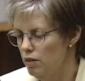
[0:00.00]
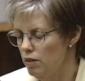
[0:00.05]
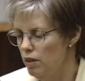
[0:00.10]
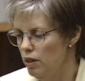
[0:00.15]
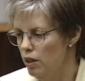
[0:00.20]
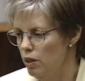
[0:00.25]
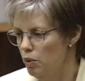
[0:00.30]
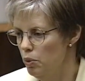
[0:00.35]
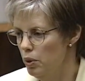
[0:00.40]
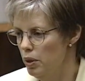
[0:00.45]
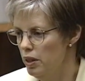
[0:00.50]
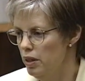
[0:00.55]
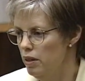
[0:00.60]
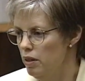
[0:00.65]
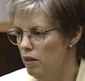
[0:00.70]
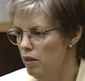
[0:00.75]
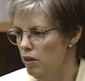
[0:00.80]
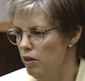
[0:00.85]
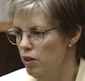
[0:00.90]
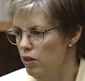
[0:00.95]
it would,
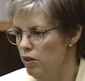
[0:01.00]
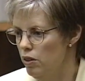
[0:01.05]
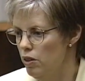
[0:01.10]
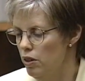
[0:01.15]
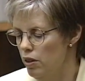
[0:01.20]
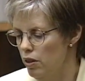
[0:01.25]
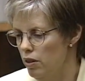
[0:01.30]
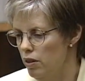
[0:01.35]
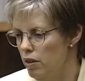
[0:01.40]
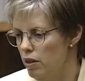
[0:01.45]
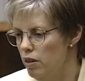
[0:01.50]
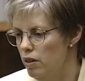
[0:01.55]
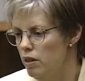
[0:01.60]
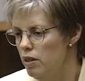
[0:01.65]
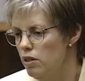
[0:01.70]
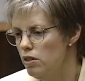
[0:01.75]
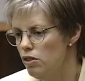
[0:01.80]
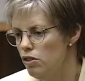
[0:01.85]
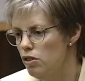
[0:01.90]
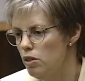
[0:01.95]
there
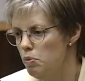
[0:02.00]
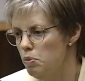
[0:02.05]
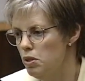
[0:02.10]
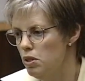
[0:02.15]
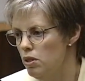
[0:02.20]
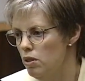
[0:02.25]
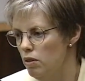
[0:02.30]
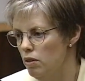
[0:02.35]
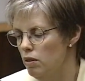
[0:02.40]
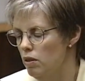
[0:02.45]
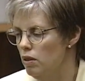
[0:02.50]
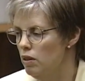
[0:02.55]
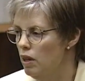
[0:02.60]
is